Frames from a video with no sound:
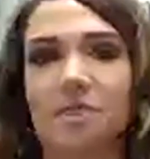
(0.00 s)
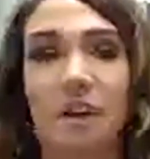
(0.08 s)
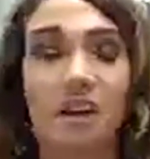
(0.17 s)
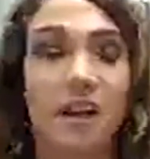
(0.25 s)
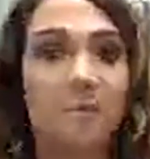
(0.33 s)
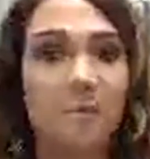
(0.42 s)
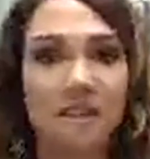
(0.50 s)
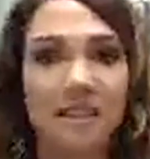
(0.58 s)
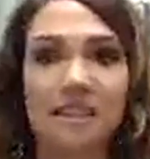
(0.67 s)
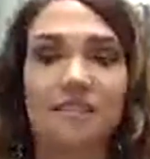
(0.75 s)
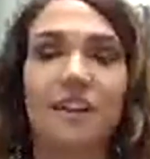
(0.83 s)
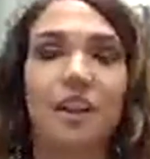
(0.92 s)
started out
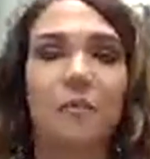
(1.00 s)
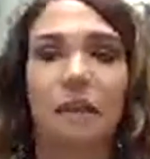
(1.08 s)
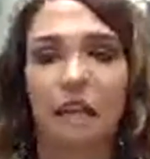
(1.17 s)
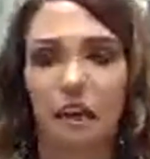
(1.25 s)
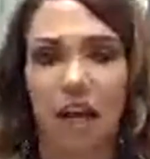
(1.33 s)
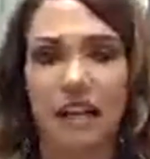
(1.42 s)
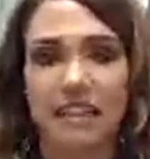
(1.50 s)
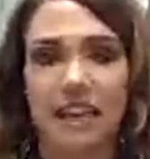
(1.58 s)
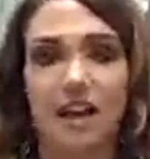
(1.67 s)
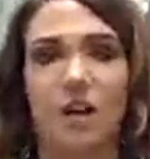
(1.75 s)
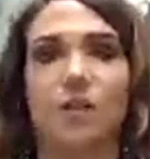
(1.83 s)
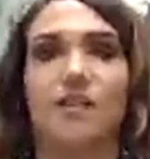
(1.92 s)
business development, internet
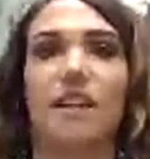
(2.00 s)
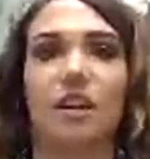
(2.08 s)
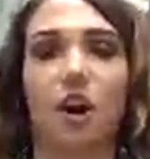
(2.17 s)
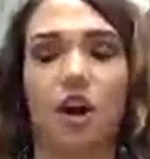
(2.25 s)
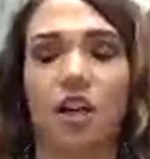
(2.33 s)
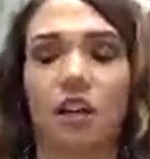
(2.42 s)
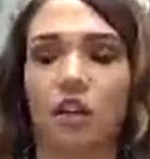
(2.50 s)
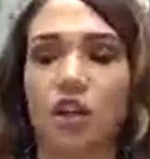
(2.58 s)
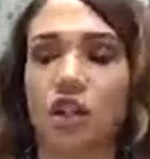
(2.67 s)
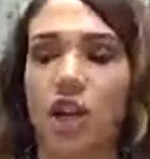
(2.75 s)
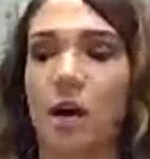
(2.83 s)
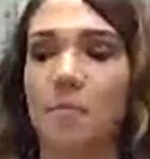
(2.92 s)
sales in a car
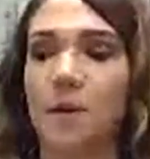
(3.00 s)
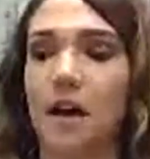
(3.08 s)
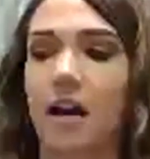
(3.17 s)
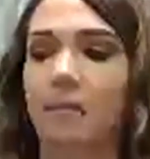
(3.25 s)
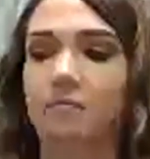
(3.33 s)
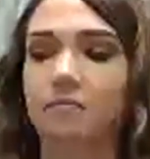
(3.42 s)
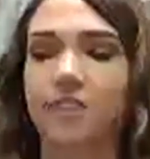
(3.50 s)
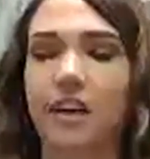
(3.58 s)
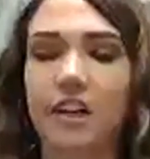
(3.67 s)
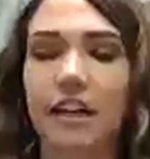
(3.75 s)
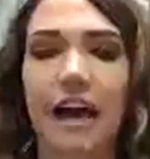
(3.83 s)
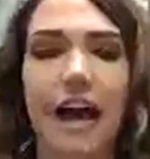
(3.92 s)
dealership,
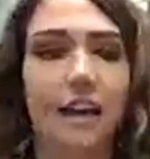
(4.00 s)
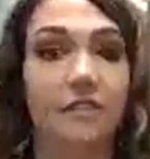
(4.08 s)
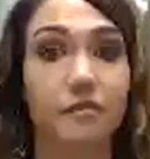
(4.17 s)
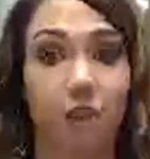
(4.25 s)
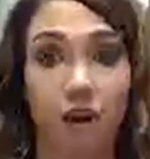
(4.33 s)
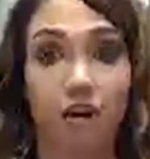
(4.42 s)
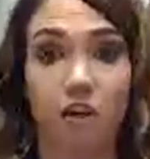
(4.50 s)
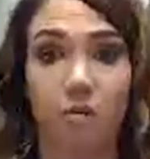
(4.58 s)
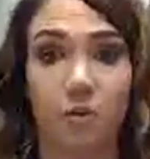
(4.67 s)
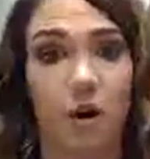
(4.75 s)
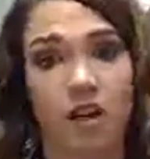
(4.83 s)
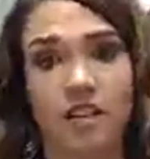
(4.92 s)
very high
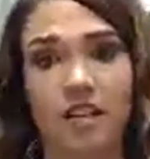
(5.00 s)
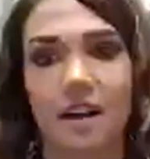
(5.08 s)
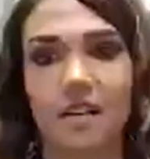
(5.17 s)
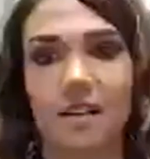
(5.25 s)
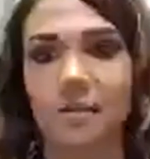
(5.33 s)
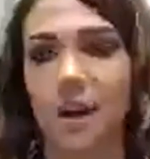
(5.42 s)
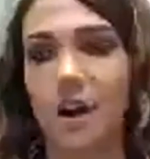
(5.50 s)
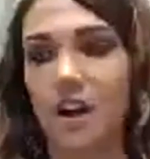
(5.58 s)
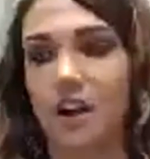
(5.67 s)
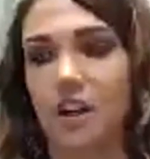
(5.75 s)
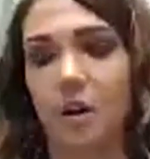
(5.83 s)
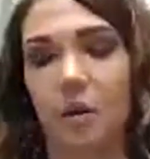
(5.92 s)
volume car sales. I'm
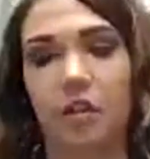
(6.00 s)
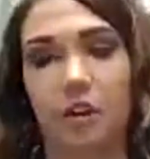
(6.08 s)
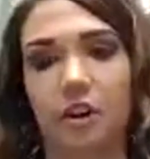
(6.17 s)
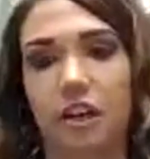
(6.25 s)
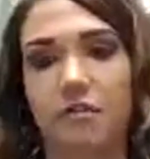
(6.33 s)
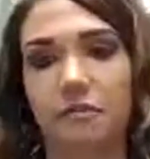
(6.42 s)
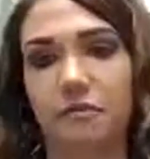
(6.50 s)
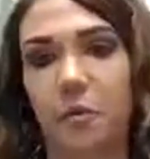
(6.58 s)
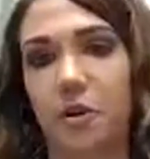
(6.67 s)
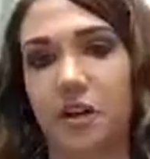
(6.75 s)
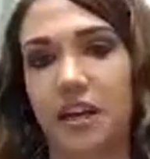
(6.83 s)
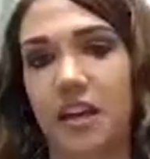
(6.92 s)
talking, 30,
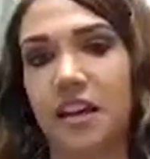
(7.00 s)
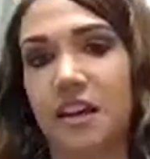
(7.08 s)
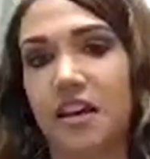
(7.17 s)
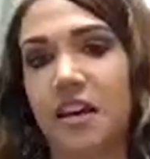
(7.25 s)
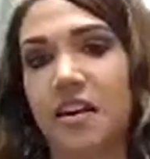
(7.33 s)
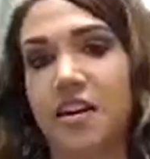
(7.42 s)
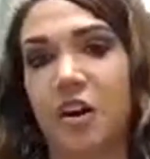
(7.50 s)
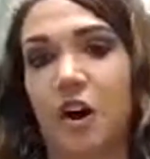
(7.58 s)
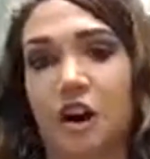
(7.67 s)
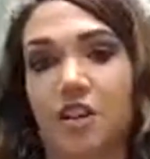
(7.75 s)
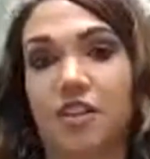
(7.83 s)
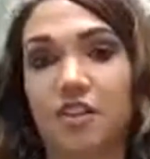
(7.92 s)
40
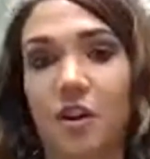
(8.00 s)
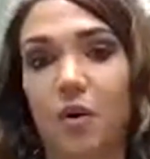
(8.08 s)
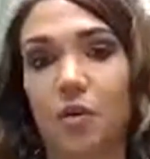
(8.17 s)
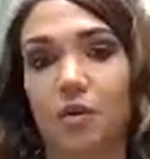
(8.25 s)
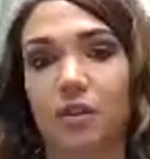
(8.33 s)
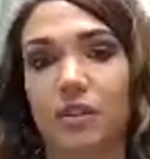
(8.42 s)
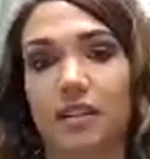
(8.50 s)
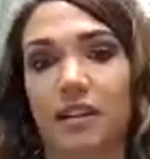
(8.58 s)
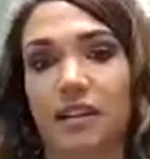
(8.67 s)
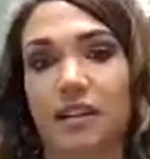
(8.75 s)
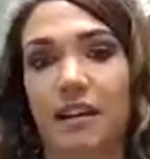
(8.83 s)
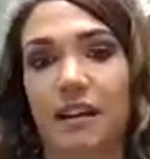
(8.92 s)
cars sold